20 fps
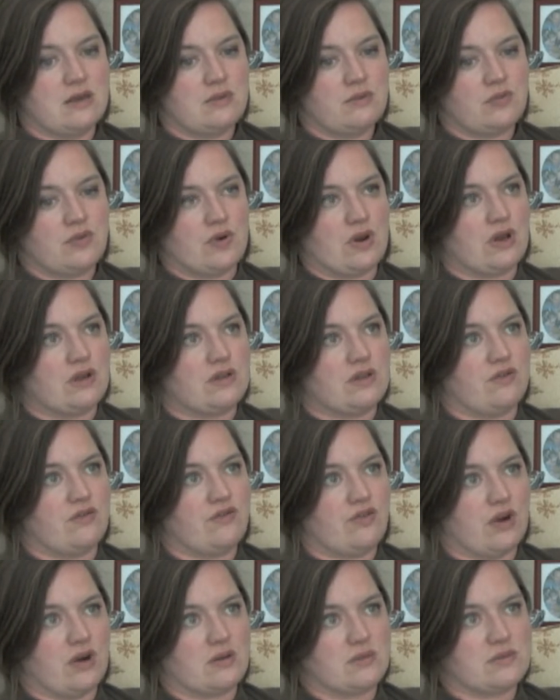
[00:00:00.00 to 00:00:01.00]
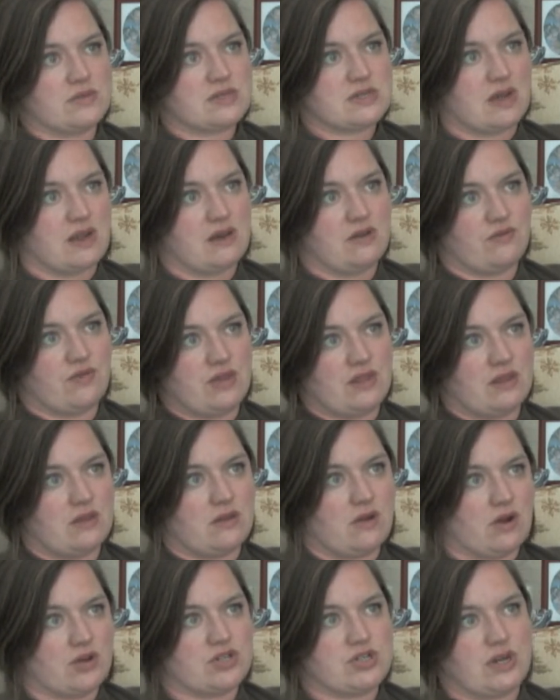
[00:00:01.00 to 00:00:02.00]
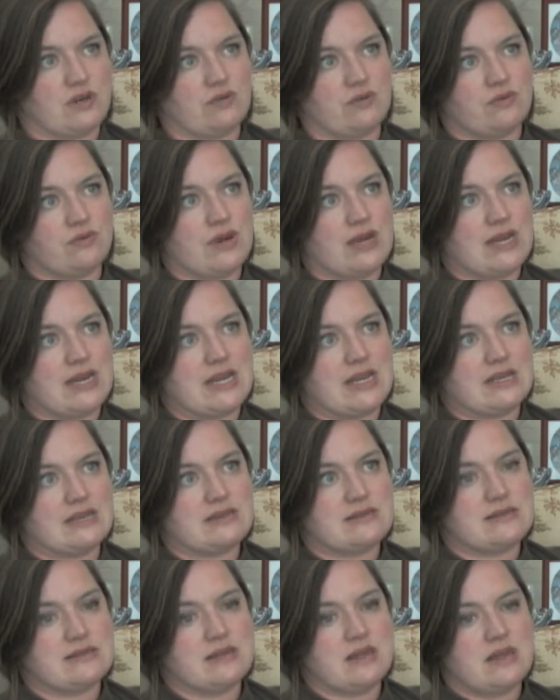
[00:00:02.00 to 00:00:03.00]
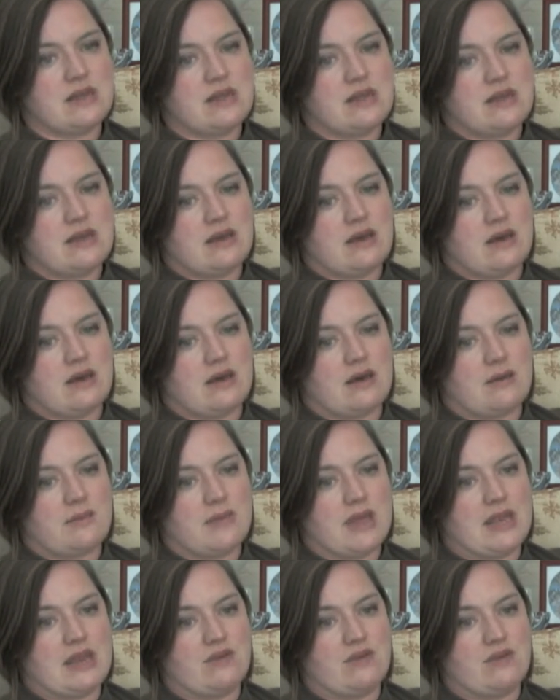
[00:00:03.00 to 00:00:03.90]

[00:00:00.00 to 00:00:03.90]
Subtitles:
productive farms kind of in our general radius. And